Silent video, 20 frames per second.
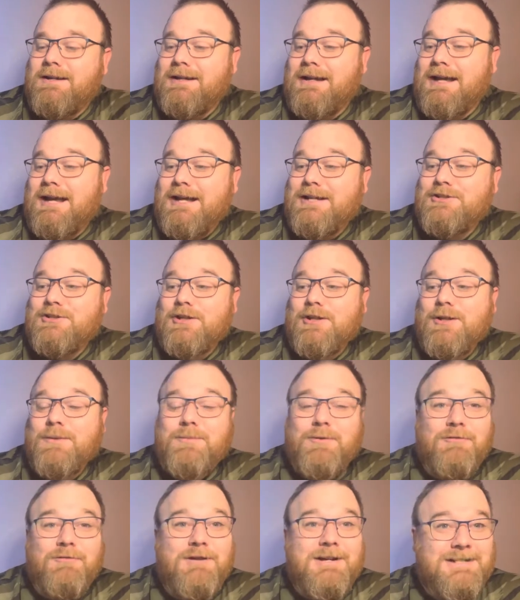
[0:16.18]
Angelo
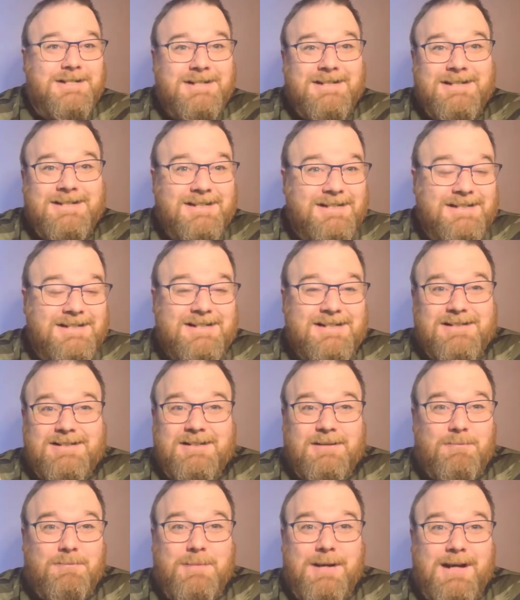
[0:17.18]
PORETTI.
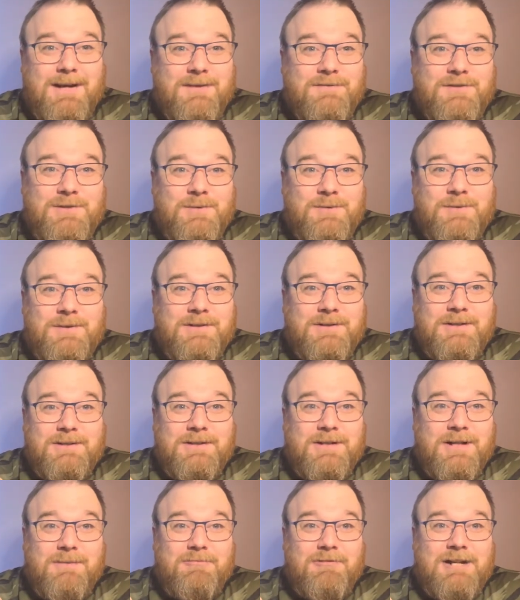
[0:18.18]
May have slaughtered
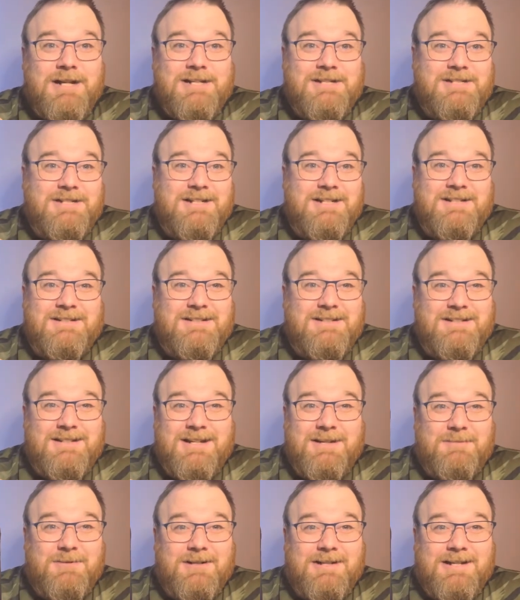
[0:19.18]
the pronunciation
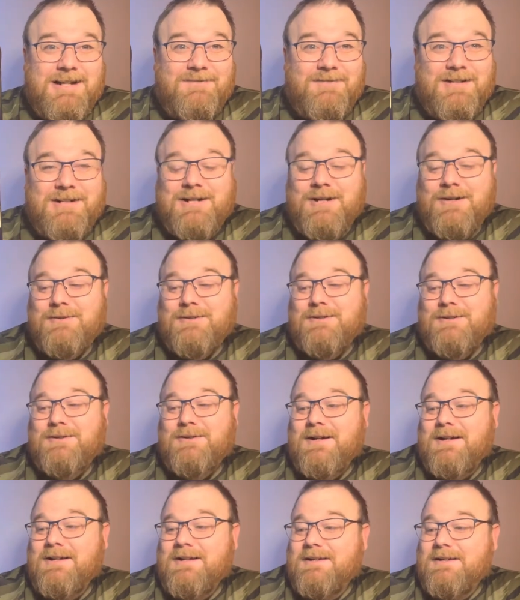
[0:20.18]
there, but I gave it a go, didn't
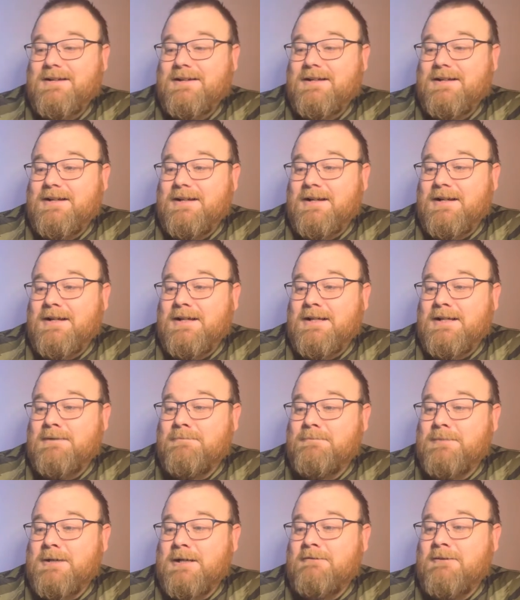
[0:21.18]
I?
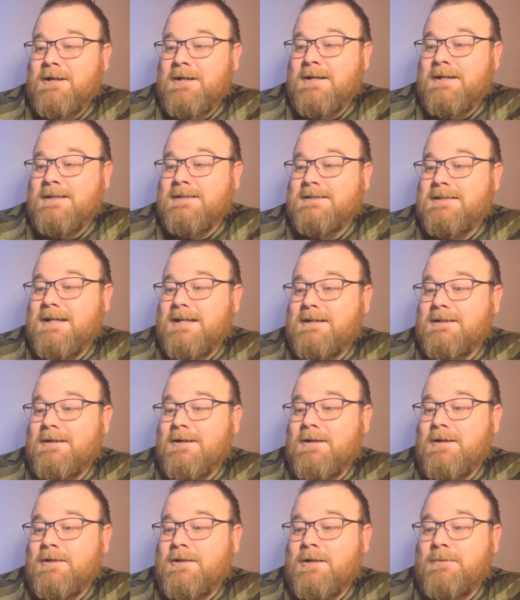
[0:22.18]
Birra
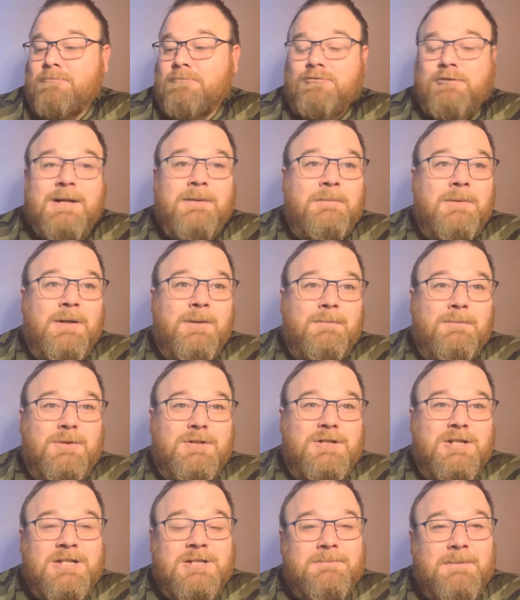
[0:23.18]
Italiana Premium,
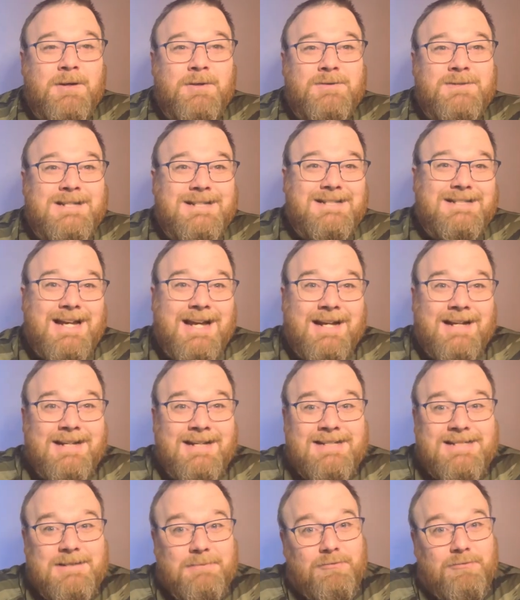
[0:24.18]
which I suppose they're saying
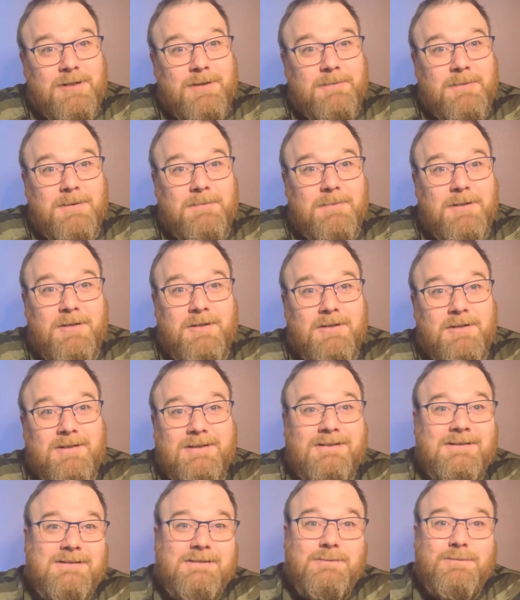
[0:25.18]
it's a premium
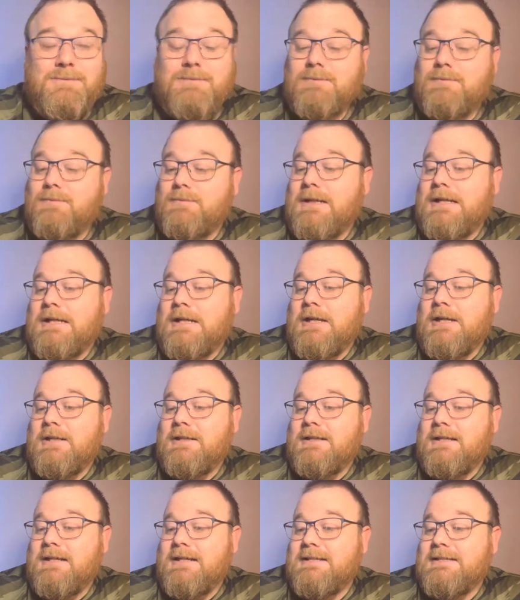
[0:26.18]
lager in
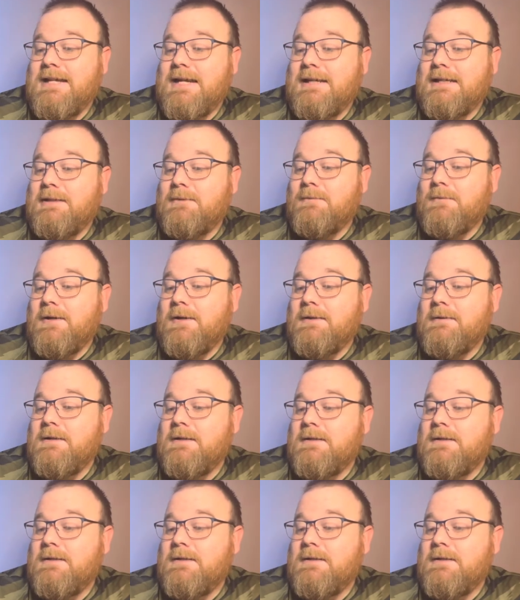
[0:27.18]
the Italian way.